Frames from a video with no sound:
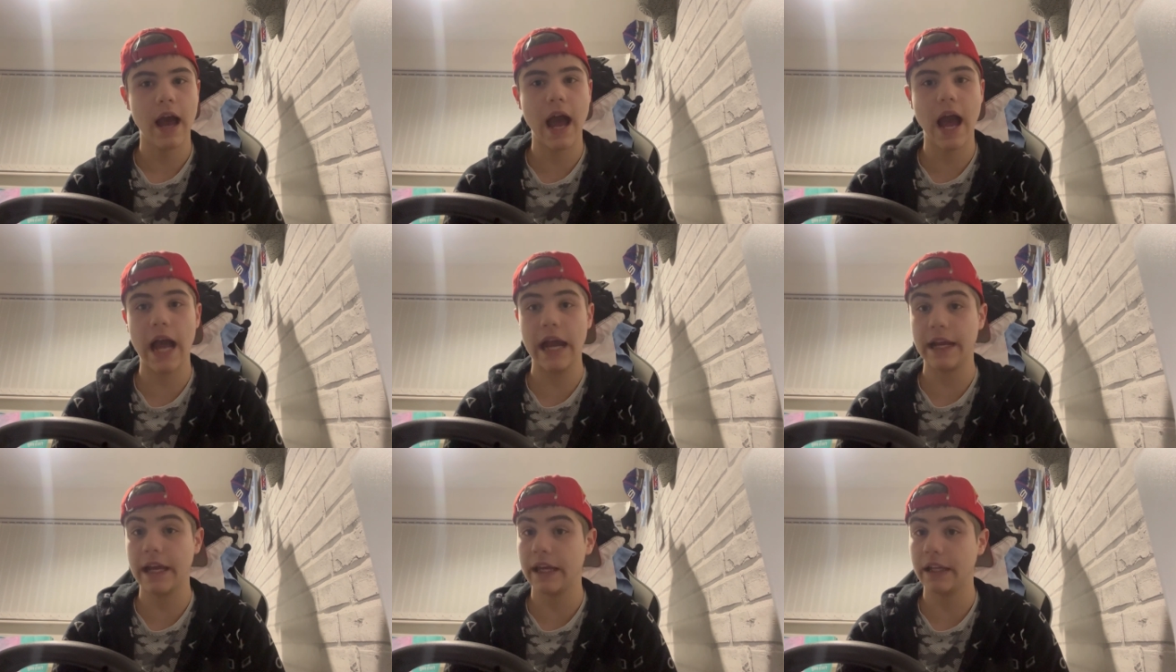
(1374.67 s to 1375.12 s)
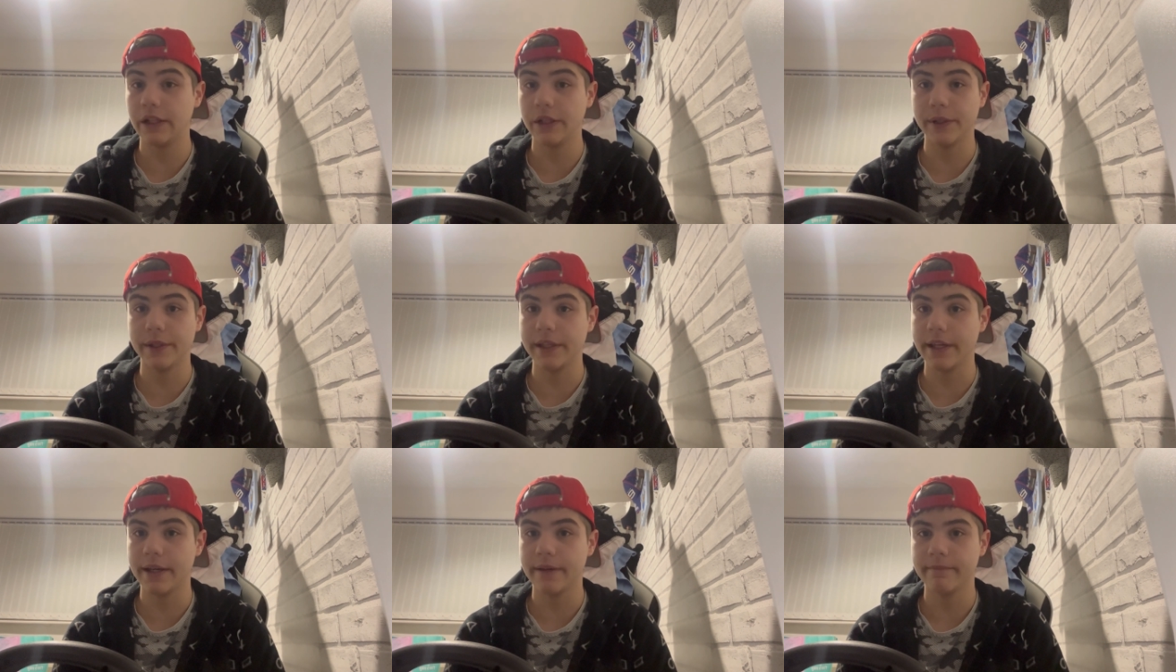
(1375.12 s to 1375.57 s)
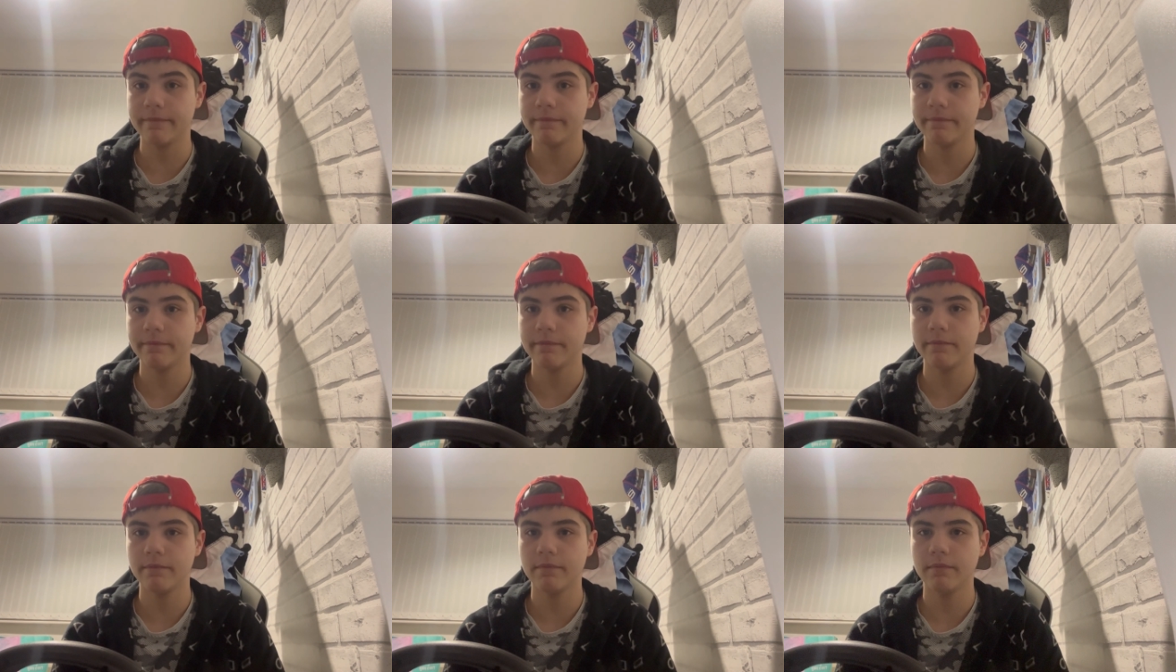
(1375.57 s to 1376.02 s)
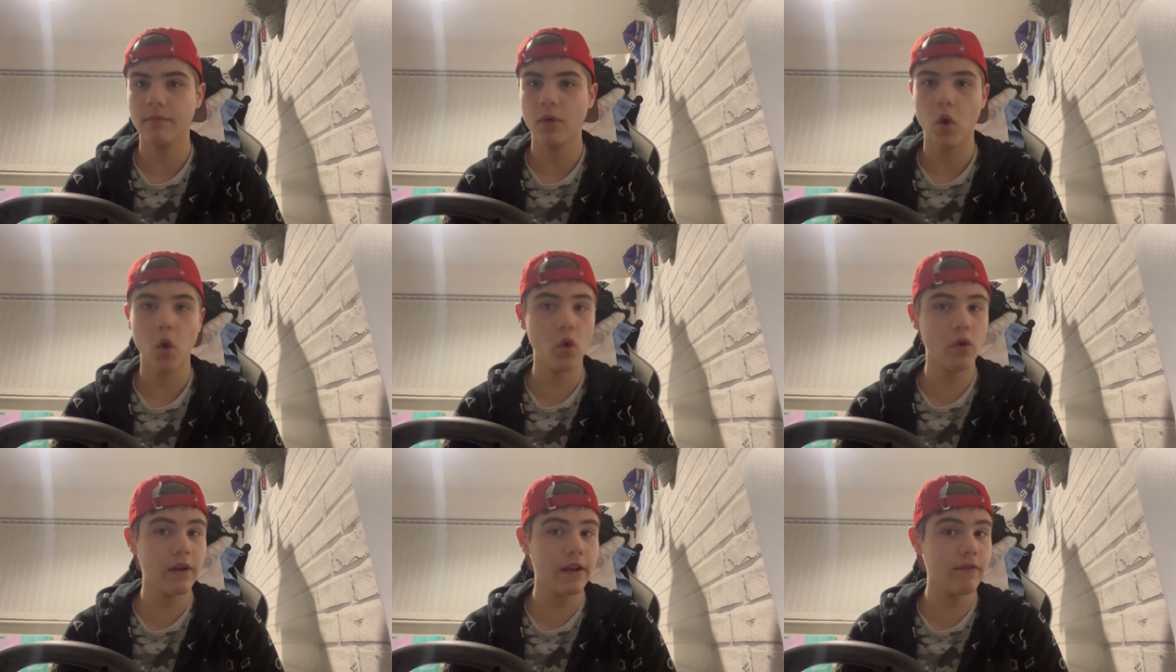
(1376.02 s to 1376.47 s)
at Catalonia.
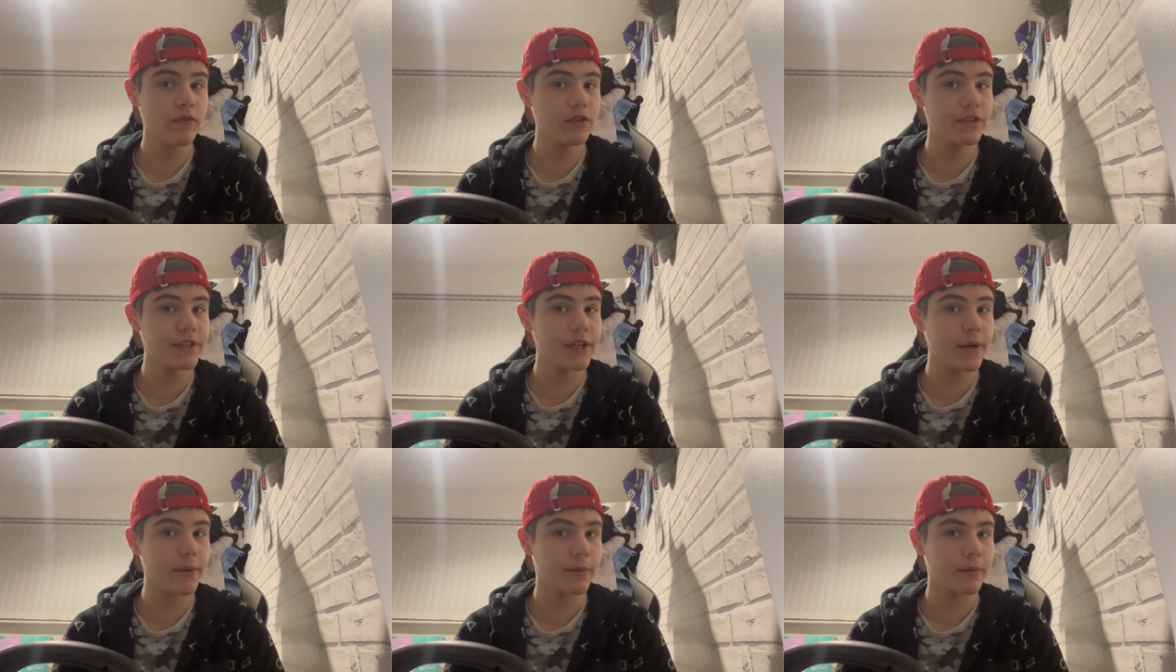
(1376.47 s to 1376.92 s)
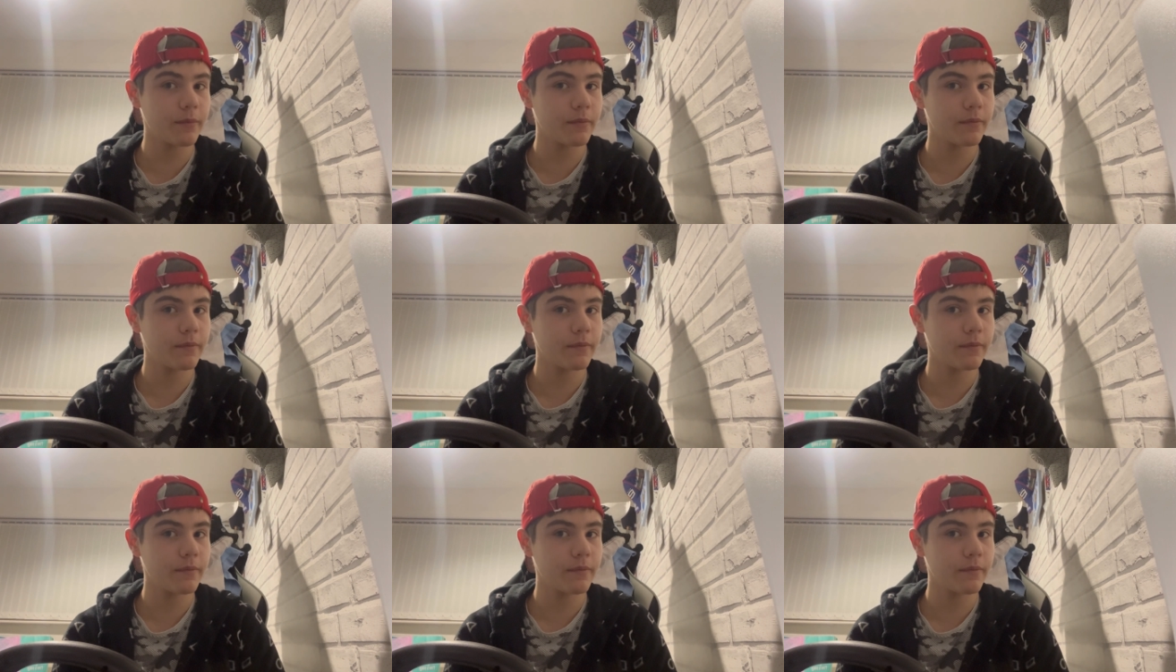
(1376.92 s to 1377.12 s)
Or even so.